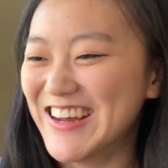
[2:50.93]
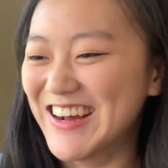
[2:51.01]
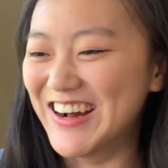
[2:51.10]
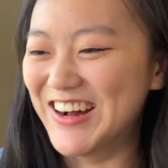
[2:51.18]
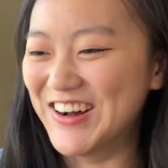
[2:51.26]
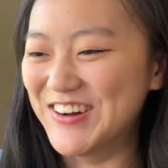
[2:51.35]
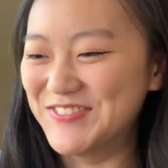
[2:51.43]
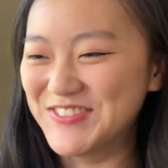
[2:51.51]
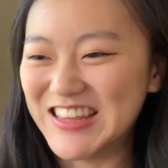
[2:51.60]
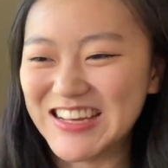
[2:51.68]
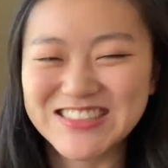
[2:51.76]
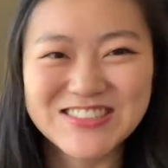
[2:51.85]
But
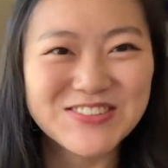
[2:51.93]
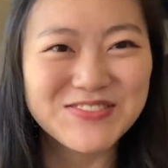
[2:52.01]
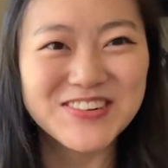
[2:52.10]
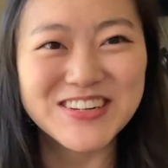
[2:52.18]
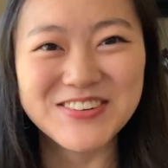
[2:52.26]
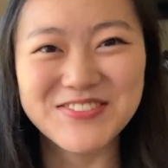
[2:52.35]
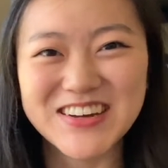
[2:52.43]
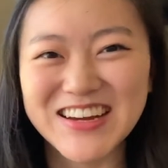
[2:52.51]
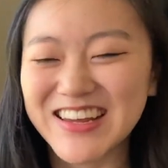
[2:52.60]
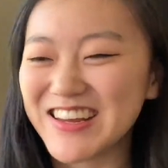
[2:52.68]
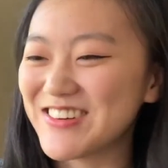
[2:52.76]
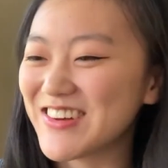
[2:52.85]
that's super duper
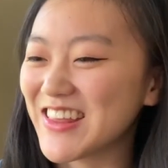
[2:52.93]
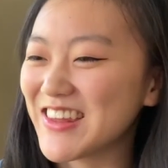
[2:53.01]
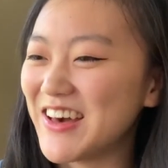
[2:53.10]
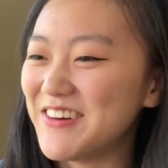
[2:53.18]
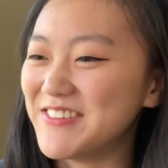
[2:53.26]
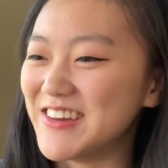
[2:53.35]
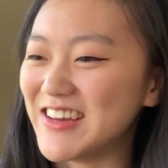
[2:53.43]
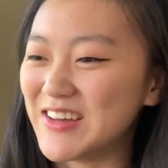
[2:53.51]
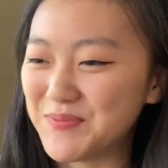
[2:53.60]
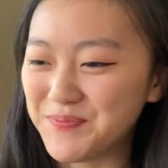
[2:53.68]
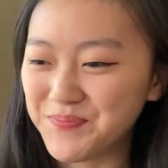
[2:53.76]
cute. I love it.